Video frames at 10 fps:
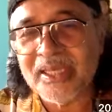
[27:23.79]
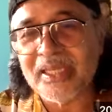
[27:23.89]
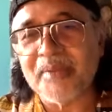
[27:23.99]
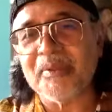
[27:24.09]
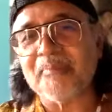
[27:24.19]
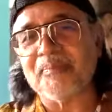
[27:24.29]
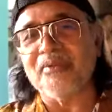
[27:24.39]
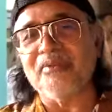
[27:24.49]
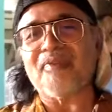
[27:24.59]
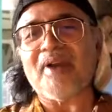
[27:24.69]
If
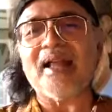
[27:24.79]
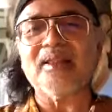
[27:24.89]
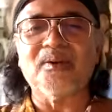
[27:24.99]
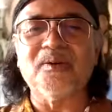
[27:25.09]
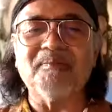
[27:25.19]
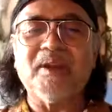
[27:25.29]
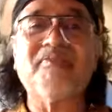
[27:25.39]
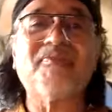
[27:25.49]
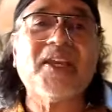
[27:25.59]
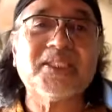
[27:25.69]
you follow my
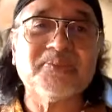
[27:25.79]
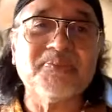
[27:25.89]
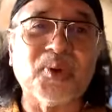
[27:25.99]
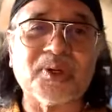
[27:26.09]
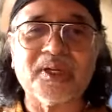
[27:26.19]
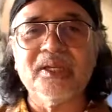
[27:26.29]
Facebook,